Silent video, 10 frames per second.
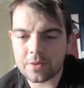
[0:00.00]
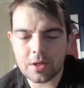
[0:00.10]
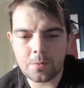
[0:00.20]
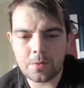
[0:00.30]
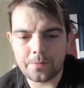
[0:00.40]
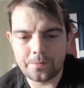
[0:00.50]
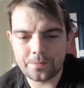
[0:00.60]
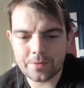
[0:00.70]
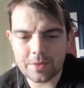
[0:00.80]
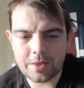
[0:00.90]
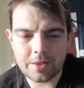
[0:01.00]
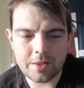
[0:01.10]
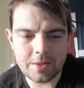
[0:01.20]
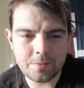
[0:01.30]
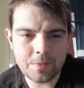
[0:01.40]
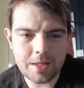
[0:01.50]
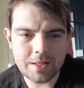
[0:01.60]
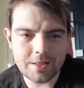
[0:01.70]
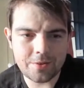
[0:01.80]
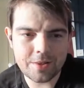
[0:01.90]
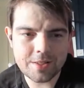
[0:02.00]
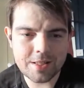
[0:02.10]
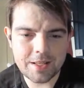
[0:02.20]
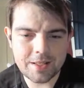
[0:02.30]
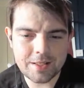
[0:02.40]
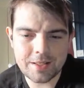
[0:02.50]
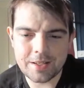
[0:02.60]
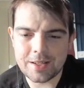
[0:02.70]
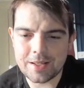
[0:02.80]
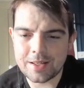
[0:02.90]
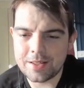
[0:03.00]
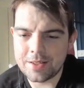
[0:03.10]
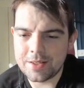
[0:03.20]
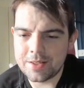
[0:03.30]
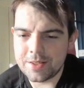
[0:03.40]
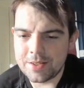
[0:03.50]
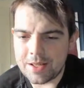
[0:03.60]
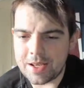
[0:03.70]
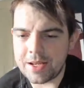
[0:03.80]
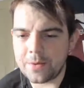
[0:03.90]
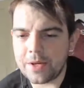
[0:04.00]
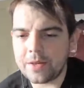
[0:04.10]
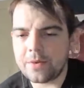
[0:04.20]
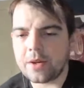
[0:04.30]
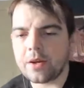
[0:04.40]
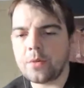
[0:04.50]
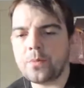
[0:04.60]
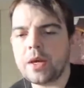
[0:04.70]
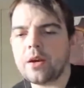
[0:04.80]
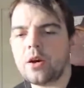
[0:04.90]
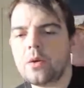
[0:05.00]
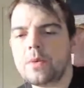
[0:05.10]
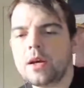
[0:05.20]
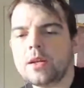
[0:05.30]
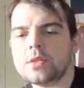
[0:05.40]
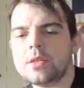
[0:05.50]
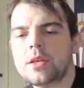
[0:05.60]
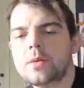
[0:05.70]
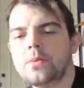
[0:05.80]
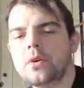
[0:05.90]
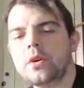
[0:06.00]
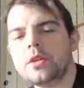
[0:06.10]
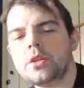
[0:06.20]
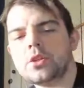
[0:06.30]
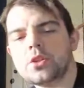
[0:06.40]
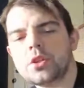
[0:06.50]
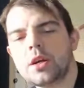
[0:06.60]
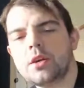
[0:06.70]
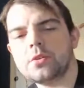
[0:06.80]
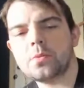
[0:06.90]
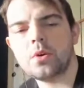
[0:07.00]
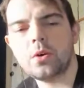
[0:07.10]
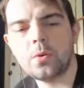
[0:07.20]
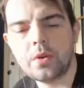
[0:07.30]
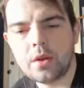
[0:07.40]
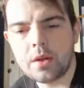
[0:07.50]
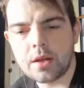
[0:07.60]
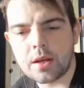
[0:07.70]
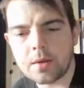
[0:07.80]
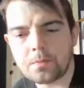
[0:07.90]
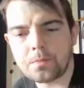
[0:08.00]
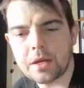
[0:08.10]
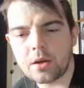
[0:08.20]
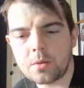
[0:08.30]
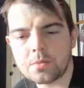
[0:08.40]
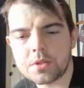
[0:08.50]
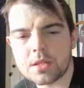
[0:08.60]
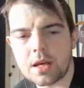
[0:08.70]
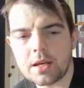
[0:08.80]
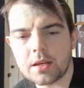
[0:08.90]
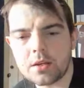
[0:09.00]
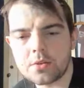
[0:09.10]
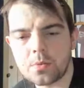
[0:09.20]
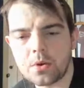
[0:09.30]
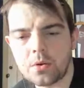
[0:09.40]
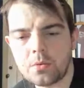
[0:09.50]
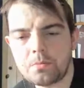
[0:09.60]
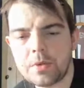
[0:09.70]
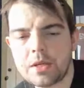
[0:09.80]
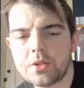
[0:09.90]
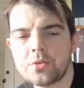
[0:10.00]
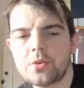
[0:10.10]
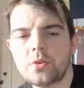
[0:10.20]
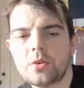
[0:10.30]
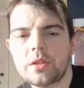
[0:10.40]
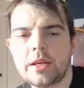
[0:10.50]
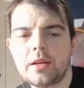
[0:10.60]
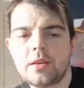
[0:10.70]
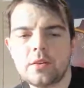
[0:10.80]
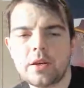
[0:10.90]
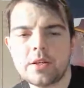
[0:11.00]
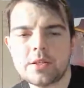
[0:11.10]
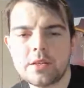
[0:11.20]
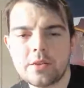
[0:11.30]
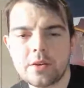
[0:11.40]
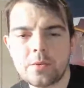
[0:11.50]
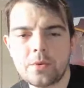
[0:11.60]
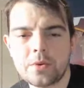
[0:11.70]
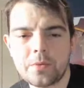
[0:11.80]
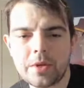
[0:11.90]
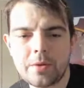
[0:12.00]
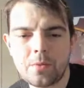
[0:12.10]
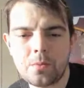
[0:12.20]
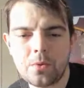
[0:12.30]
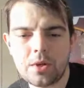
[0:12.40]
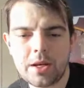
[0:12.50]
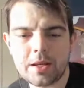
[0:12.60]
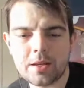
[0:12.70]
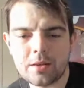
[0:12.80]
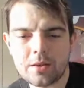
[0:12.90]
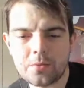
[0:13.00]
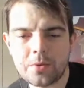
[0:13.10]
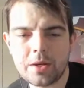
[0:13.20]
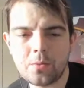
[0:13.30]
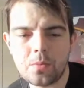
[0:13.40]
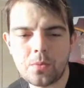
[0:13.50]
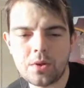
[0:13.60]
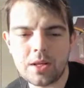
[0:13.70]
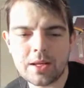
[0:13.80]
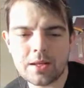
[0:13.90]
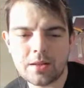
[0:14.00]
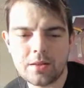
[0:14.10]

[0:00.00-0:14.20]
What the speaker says: Come on. Man, honestly. Anyway, big up Alison Hibbert in the chat as well. And big up Static as well. Make sure, yeah, like I said, come on, can we get one more like? Can we get one more like?